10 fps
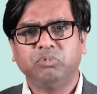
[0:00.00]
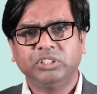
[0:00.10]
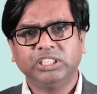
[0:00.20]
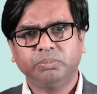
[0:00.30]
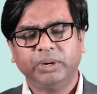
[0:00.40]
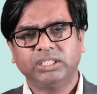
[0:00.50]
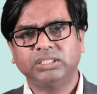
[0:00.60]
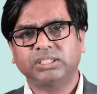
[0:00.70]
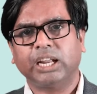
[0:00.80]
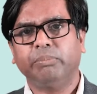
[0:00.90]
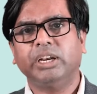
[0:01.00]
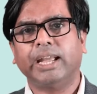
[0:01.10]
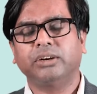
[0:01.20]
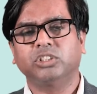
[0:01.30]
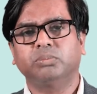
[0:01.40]
These patients can be
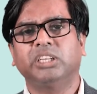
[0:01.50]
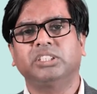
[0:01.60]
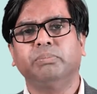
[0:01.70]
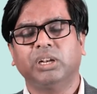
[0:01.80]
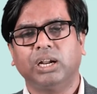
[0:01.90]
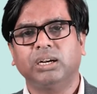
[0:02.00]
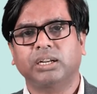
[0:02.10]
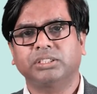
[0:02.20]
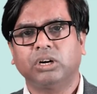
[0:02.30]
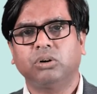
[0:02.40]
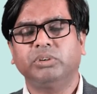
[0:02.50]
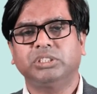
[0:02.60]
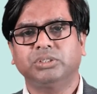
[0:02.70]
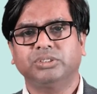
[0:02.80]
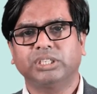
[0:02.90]
diagnosed by a simple ultrasound which
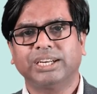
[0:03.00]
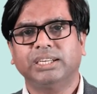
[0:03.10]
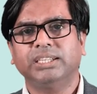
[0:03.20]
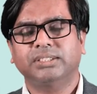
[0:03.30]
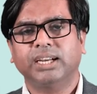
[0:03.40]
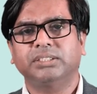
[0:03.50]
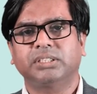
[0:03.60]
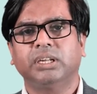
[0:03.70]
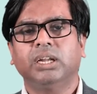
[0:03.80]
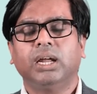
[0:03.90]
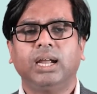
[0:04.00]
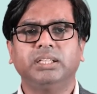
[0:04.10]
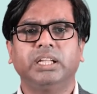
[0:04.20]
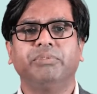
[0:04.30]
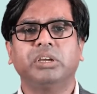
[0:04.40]
shows the kidney size,
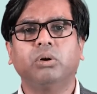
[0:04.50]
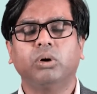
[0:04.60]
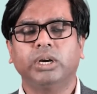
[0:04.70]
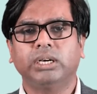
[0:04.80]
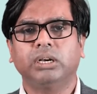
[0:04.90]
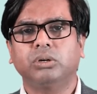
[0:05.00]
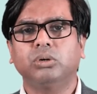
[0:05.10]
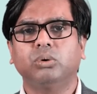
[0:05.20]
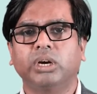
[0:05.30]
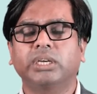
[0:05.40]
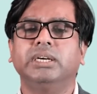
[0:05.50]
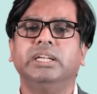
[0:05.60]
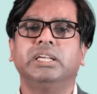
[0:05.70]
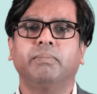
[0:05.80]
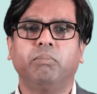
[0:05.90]
and then we go ahead to do a
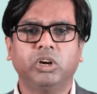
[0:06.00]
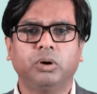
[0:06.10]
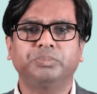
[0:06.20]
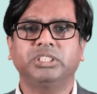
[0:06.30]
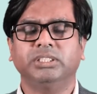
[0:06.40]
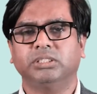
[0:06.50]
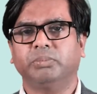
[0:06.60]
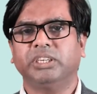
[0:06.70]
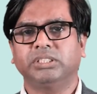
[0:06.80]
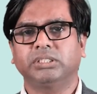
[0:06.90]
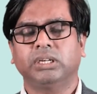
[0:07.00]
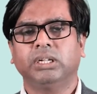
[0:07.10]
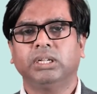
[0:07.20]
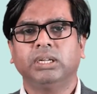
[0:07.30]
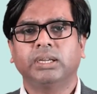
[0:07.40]
kidney biopsy in these patients.
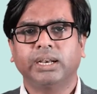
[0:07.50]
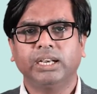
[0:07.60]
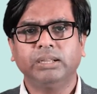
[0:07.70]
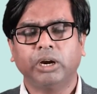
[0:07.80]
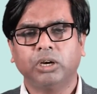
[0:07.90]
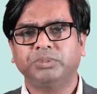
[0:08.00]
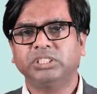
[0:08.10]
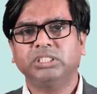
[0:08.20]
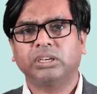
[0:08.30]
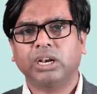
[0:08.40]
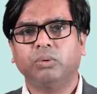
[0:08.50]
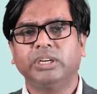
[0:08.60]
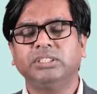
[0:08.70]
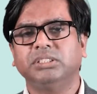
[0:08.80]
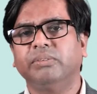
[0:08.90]
Kidney biopsy
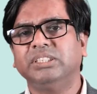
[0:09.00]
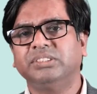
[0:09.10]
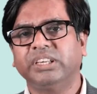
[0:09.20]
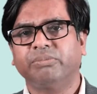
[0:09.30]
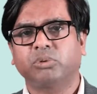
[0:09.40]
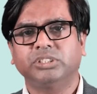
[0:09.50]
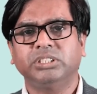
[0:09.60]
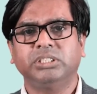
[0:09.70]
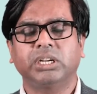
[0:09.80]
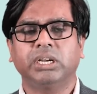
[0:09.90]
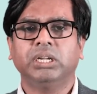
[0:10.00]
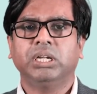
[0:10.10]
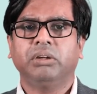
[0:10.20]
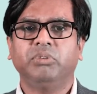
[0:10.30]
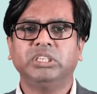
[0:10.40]
nowadays is a very safe procedure
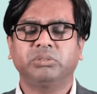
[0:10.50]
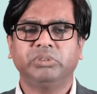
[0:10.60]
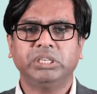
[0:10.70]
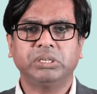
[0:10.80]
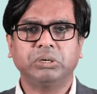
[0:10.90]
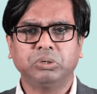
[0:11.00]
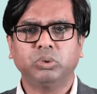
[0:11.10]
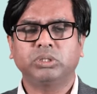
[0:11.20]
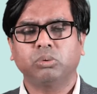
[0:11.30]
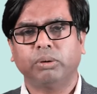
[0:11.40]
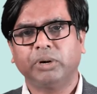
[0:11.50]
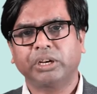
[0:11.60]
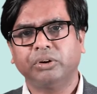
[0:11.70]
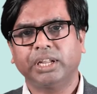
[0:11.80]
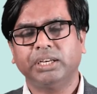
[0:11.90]
which we do through a
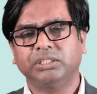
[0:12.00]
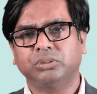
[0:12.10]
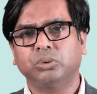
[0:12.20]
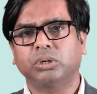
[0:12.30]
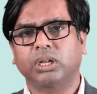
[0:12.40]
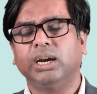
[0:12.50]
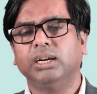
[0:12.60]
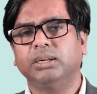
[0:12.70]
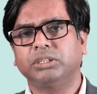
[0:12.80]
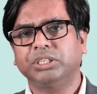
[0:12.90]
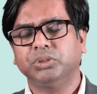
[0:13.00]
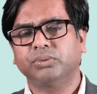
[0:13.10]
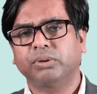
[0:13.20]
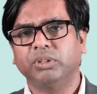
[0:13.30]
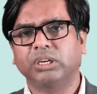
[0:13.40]
percutaneous route, and a
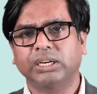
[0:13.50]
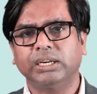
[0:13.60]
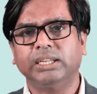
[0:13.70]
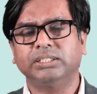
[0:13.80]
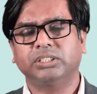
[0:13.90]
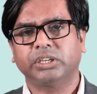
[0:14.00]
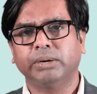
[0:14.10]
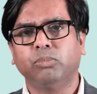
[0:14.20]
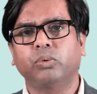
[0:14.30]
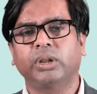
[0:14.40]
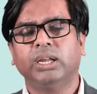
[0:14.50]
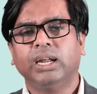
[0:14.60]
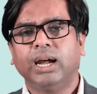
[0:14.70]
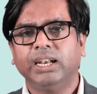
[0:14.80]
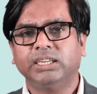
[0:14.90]
tissue from the kidney is removed
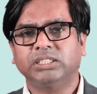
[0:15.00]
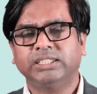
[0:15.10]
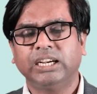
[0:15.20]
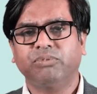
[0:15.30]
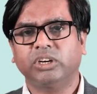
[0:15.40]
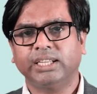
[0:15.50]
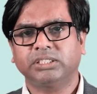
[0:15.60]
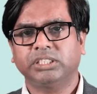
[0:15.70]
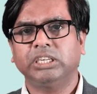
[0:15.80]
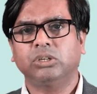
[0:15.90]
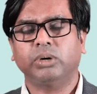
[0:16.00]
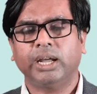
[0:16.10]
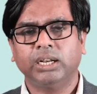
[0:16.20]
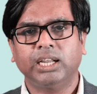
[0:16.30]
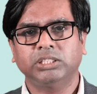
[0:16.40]
and it is sent for testing to
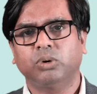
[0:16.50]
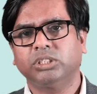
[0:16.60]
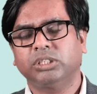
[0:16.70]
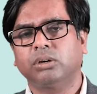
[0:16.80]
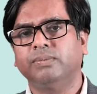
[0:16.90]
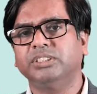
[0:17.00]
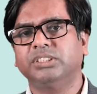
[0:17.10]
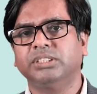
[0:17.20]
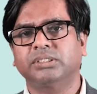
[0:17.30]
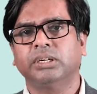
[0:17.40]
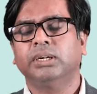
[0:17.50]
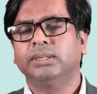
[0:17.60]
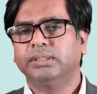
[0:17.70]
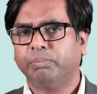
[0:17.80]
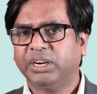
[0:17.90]
analyze what sort of disease
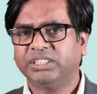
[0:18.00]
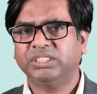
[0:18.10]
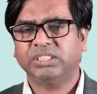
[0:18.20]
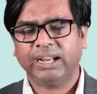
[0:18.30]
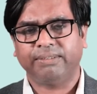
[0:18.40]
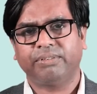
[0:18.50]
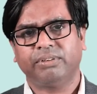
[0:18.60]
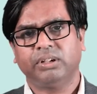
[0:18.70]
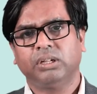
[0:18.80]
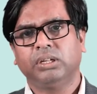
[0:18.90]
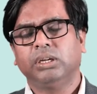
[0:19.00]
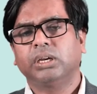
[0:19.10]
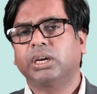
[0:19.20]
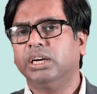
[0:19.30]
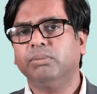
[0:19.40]
the patients have.
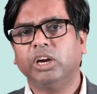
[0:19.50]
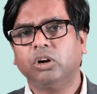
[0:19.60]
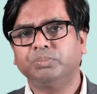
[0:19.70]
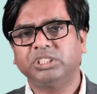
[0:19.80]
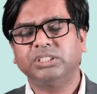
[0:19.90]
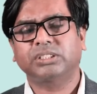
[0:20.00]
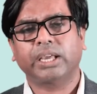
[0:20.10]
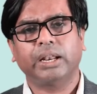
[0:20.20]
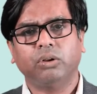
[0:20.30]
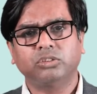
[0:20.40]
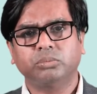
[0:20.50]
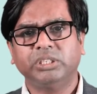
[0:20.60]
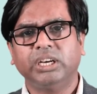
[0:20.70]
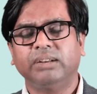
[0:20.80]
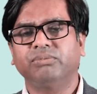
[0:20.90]
Kidney biopsies can also
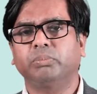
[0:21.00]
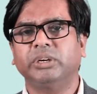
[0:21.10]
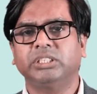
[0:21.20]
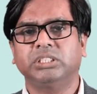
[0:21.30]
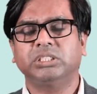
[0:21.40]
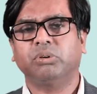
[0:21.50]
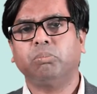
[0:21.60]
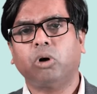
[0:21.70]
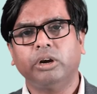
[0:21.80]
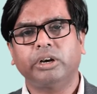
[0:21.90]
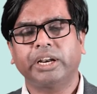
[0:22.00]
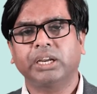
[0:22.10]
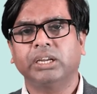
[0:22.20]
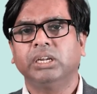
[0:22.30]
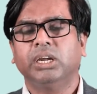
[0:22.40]
be done for patients for
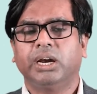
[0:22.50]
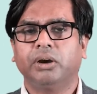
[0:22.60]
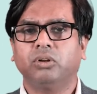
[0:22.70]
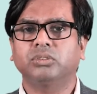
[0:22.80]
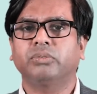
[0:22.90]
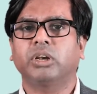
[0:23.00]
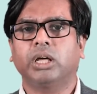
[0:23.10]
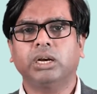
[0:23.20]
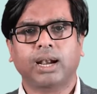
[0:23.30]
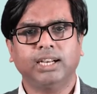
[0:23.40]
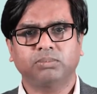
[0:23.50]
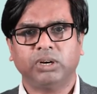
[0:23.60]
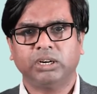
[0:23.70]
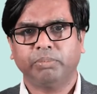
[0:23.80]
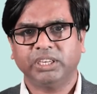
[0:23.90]
monitoring and also for our
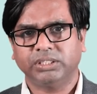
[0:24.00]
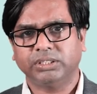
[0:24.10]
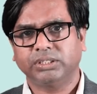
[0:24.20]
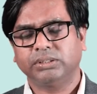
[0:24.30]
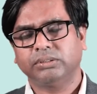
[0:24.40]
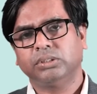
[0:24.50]
transplant patients.